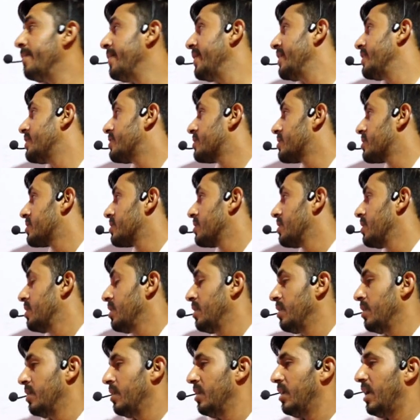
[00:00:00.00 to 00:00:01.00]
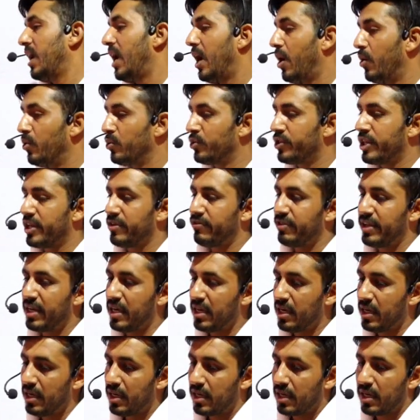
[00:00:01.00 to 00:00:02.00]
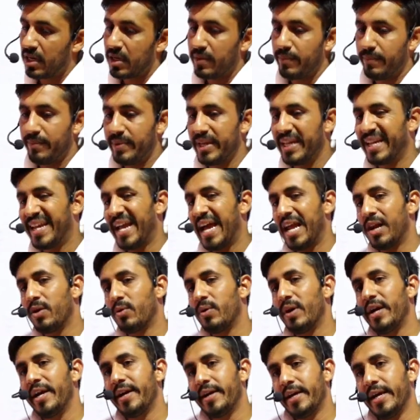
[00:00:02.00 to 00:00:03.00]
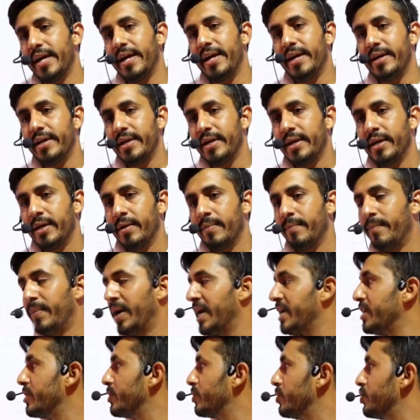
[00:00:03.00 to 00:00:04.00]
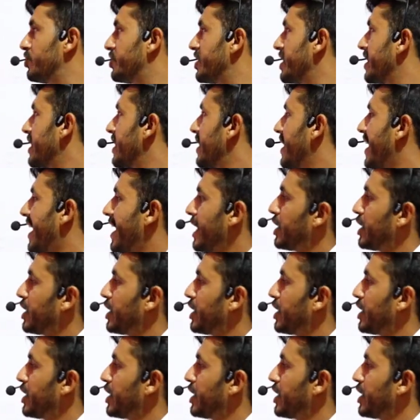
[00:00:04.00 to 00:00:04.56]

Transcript: limits, how they will be calculated by using